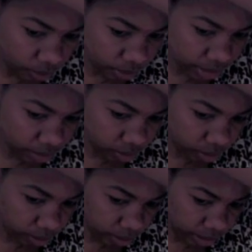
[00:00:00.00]
because I don't
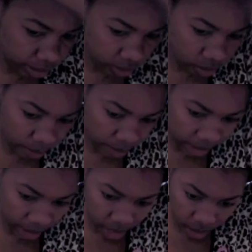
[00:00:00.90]
thoroughly comb my
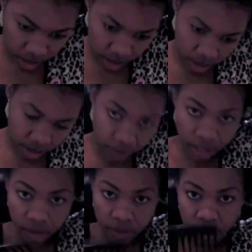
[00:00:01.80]
hair. So I
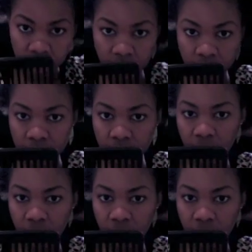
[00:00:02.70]
use this